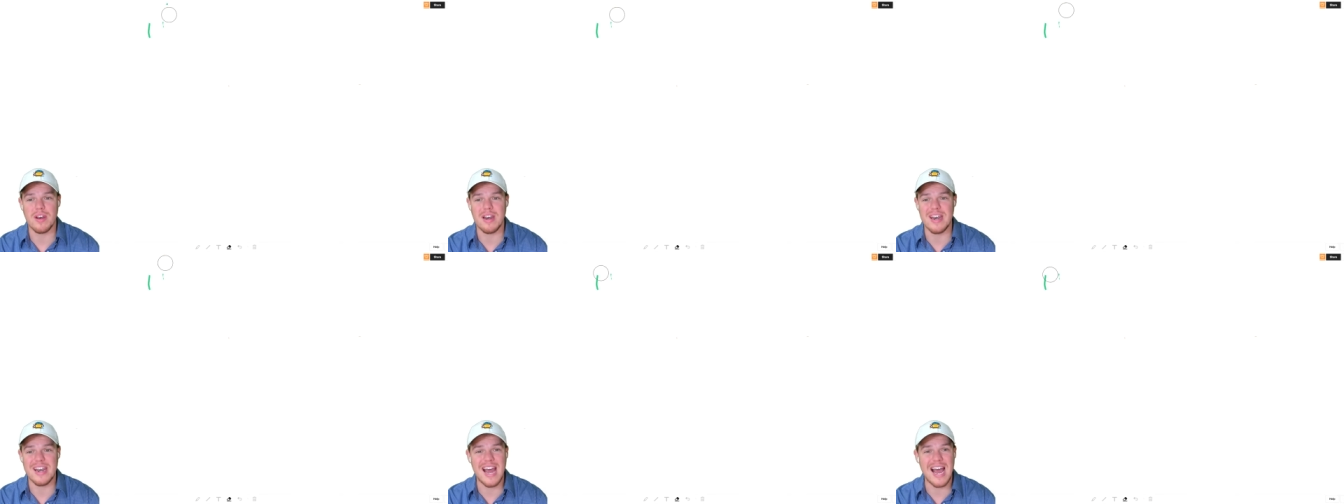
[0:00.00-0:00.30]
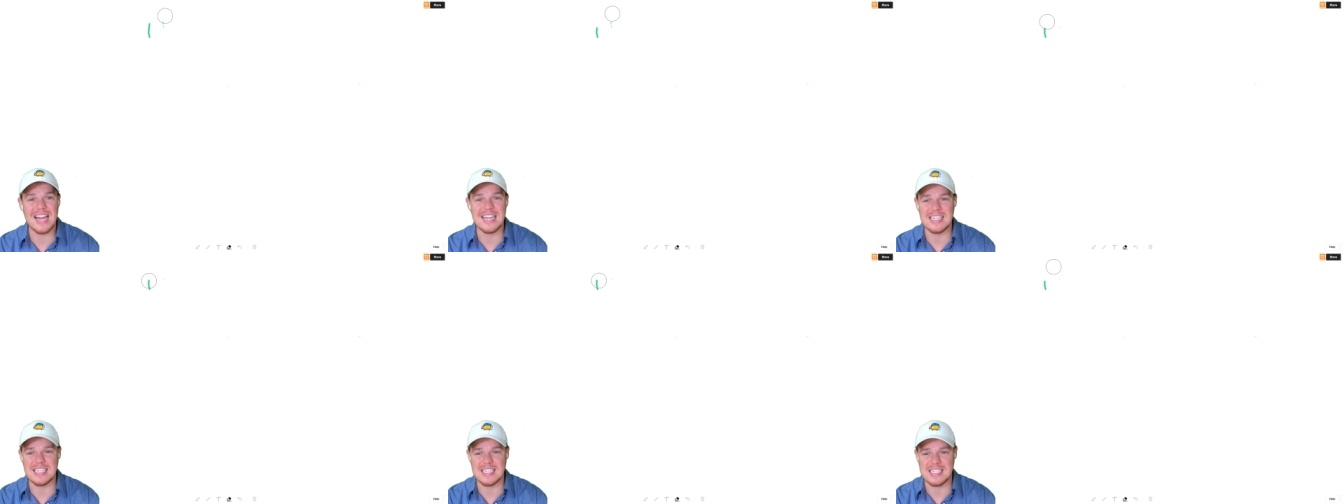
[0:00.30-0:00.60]

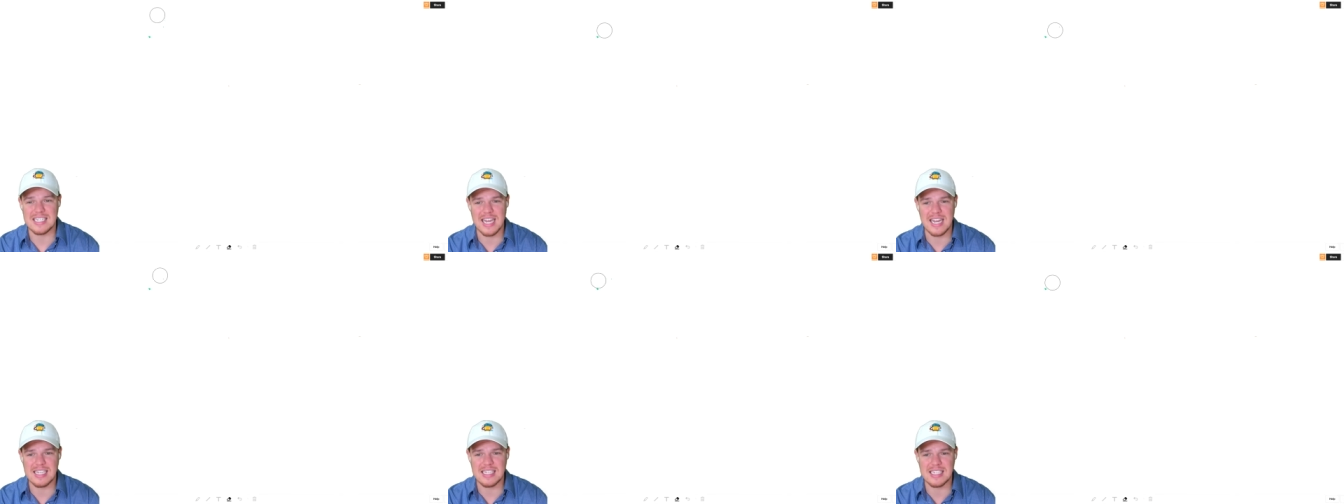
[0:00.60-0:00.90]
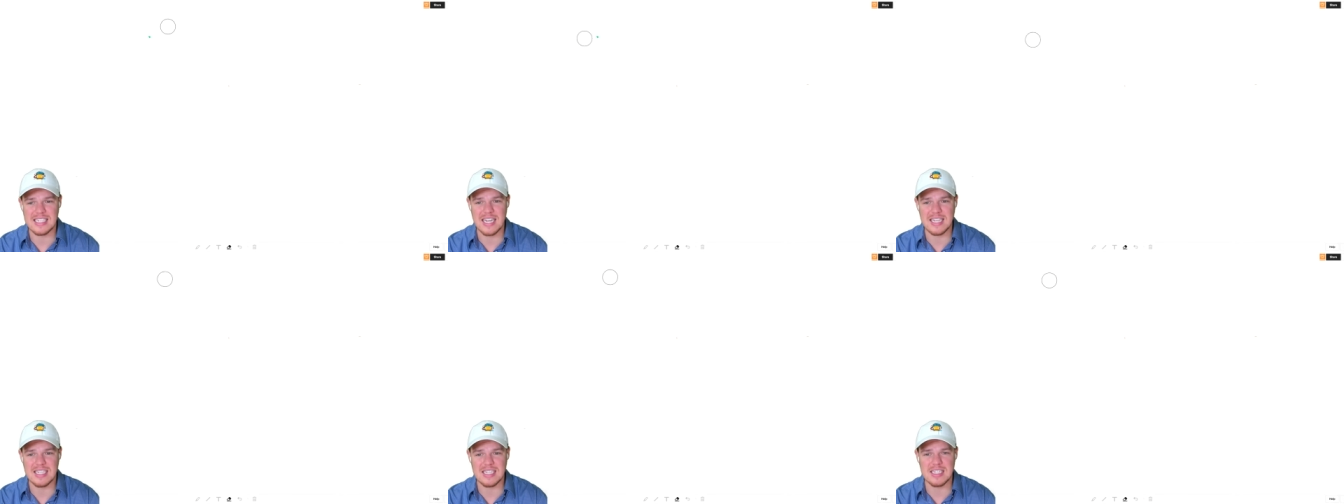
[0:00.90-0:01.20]
nine to 10
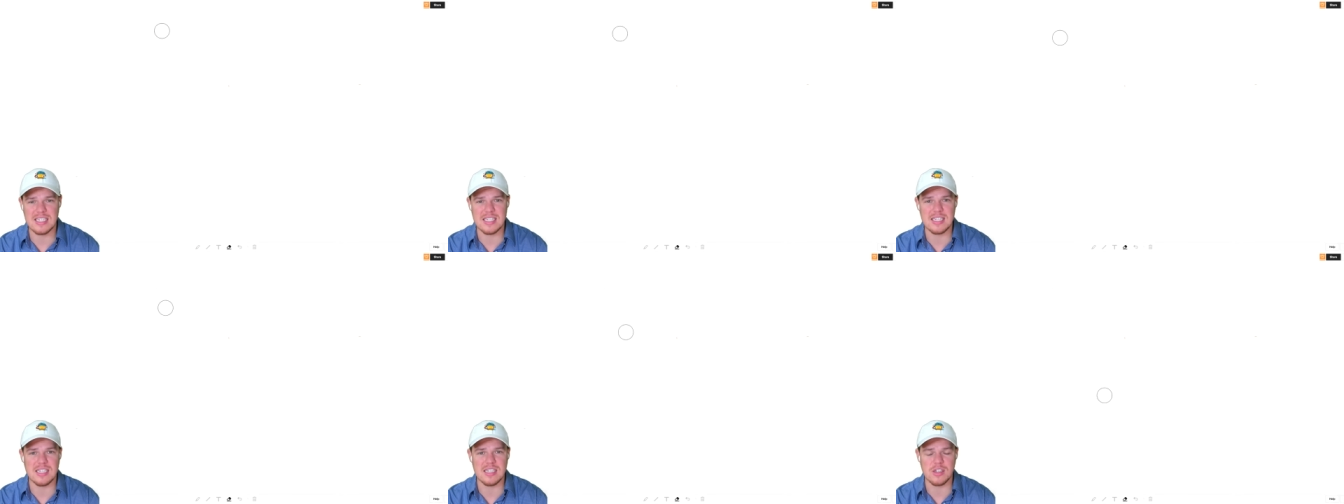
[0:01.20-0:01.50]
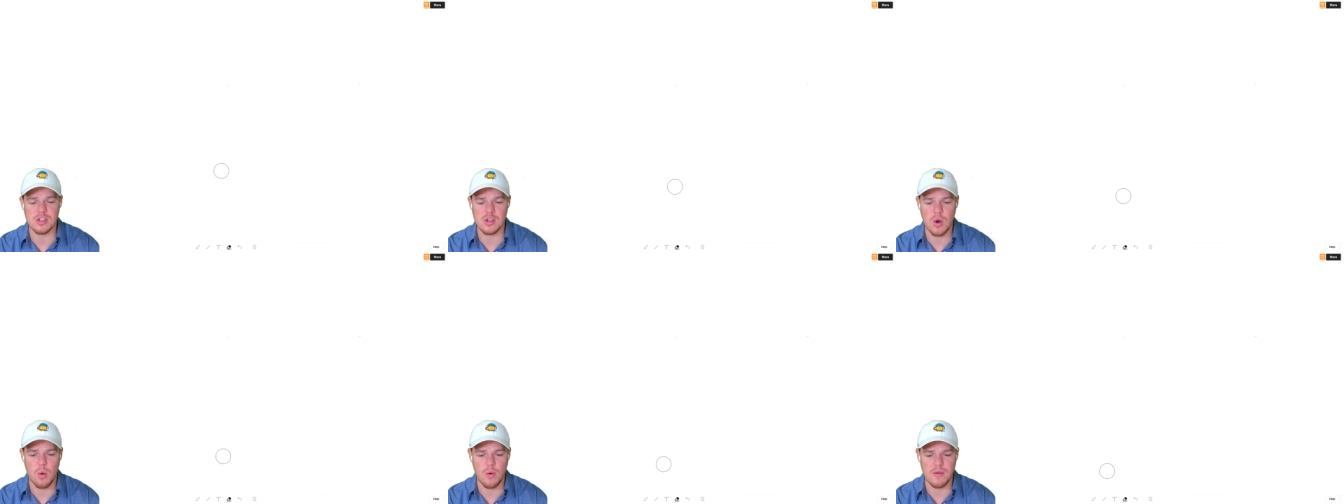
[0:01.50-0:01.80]

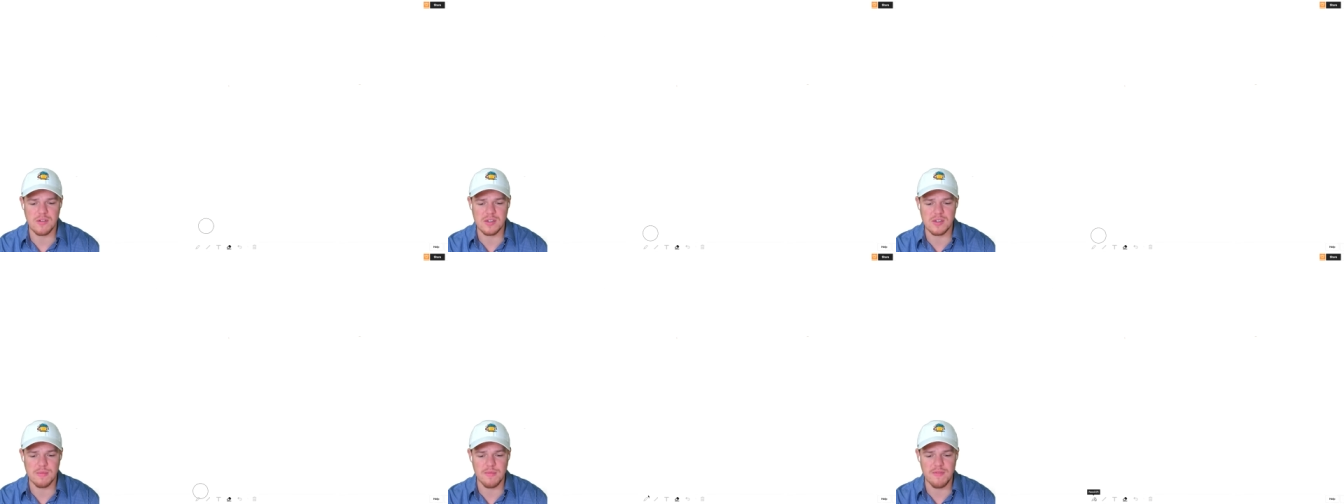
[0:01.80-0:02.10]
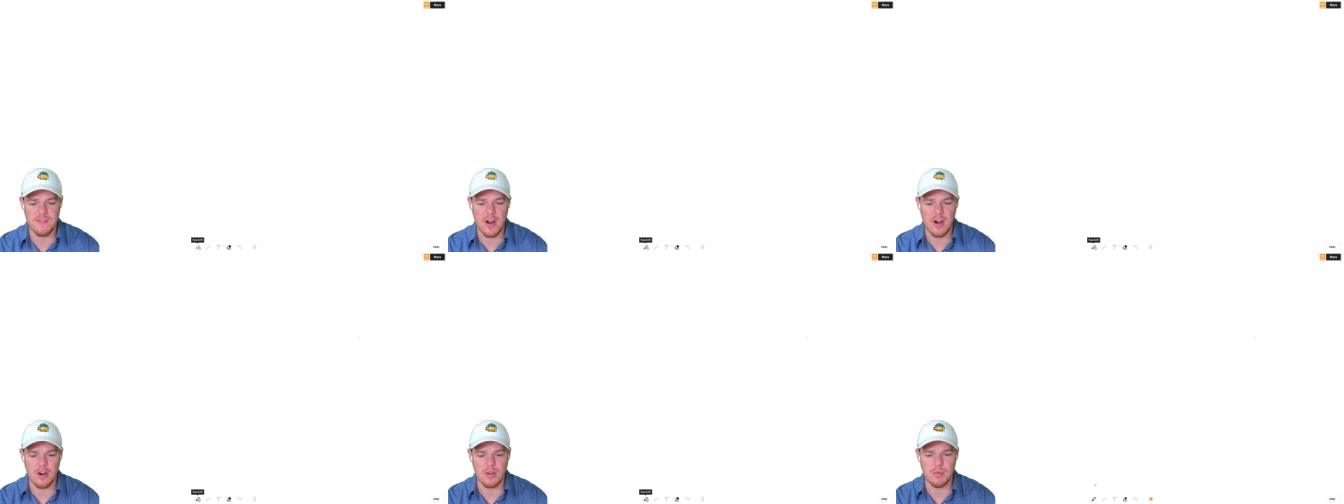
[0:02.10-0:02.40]
sentences with some
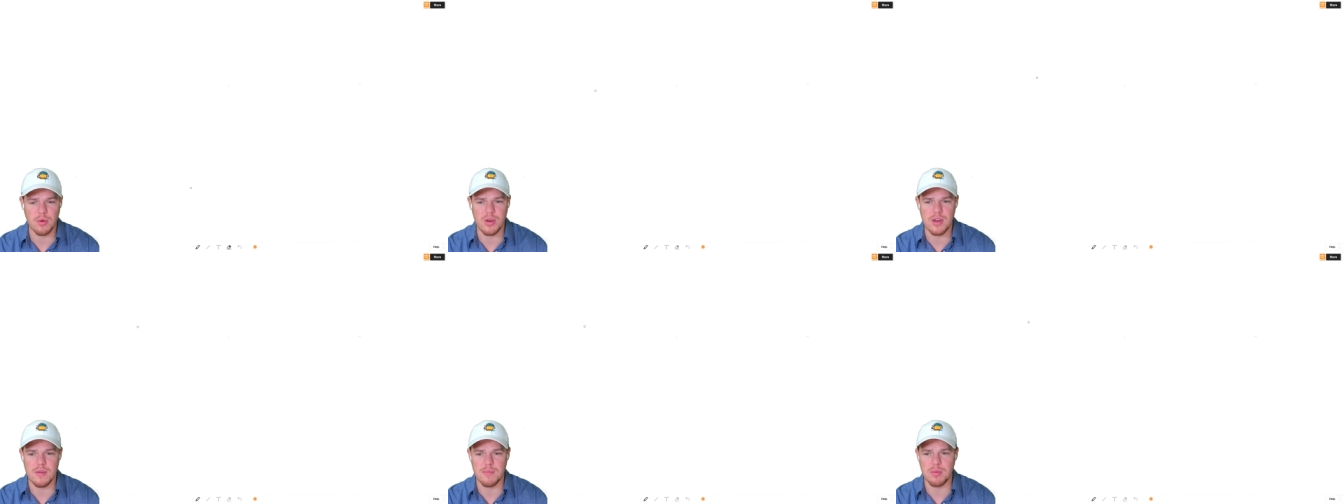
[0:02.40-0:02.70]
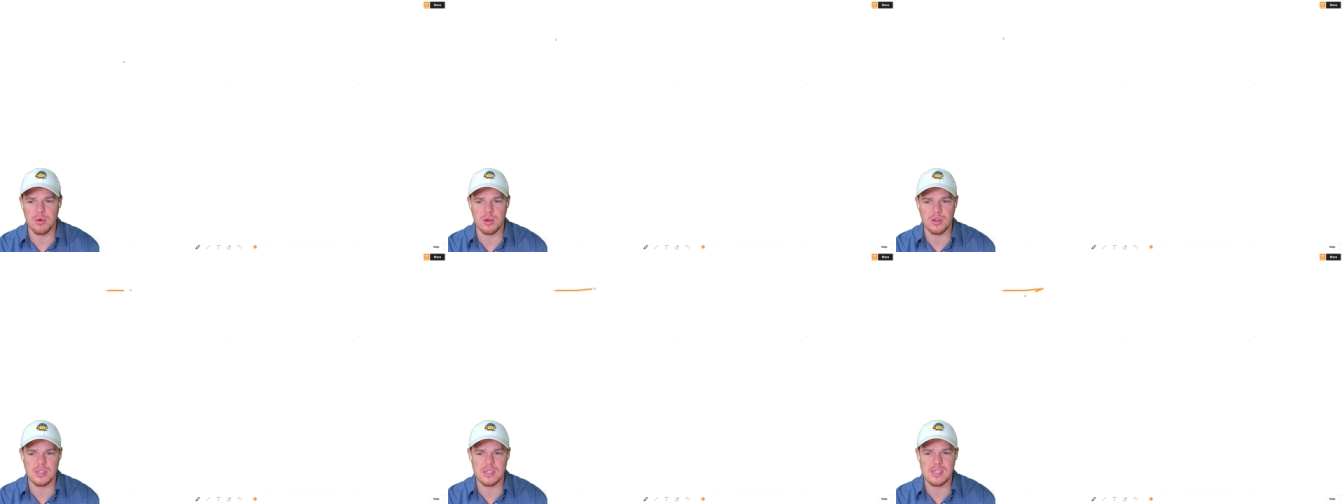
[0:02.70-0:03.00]
variable
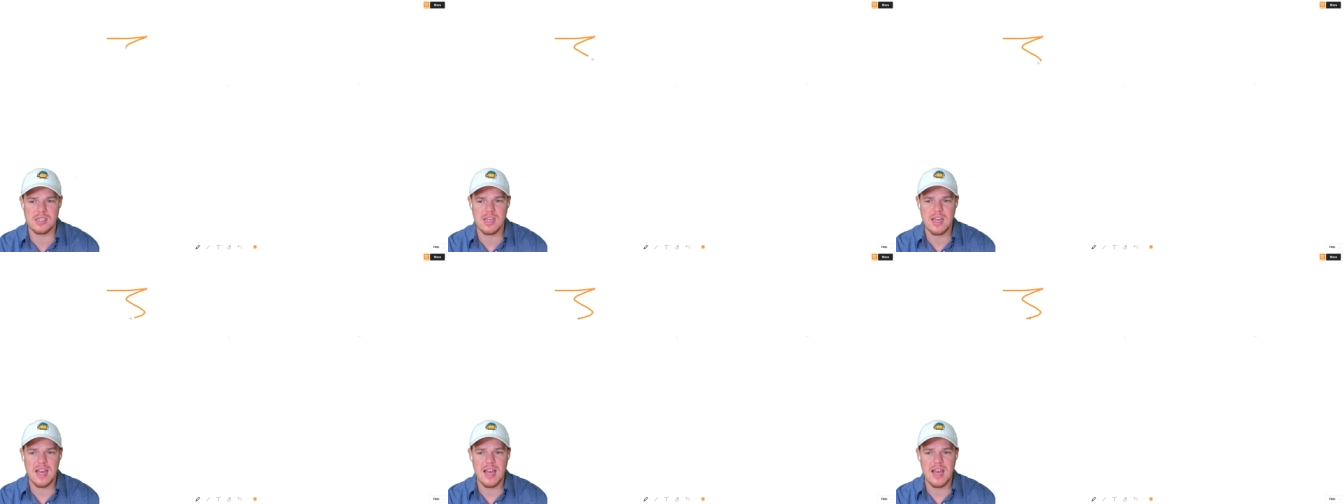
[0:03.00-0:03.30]
inputs.